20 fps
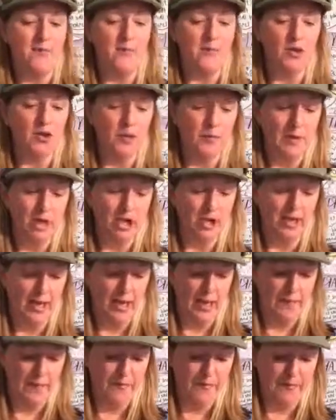you'll be
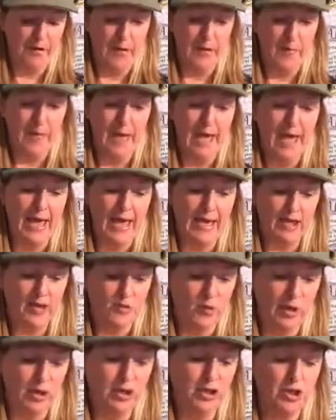looking at for page
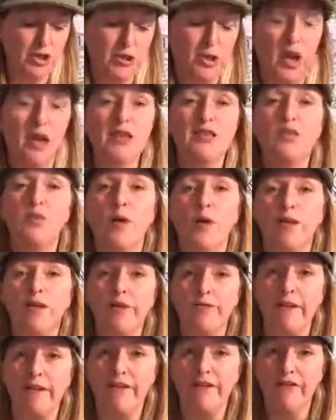129 to
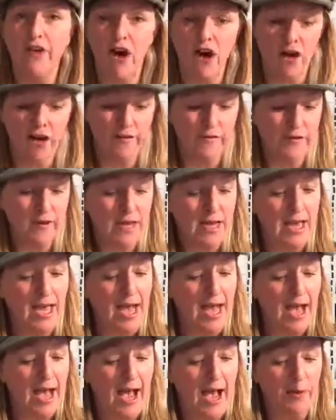135.
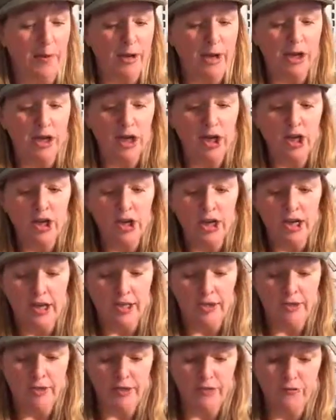And we're going to look
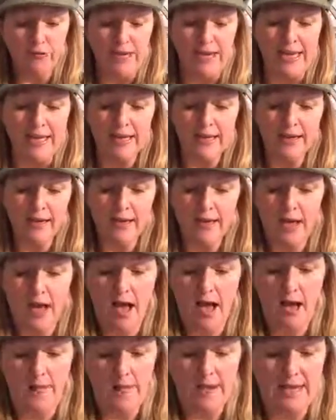at 3
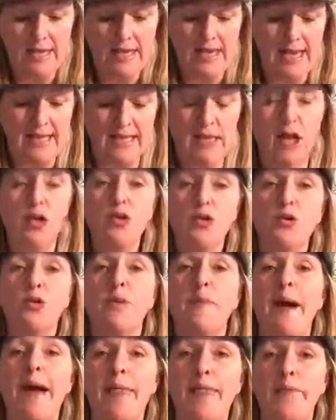things that I talk
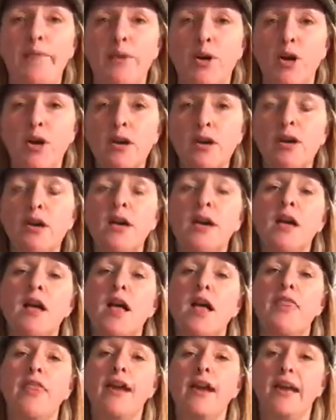about in the book
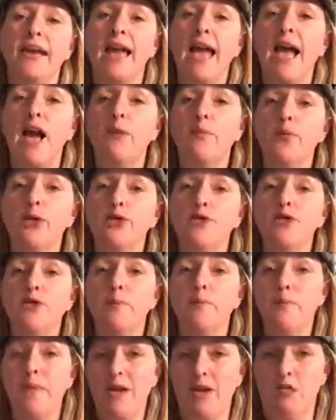that can help you to
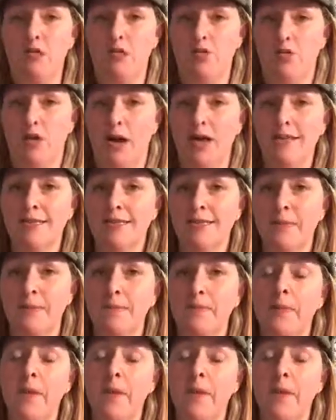build trust.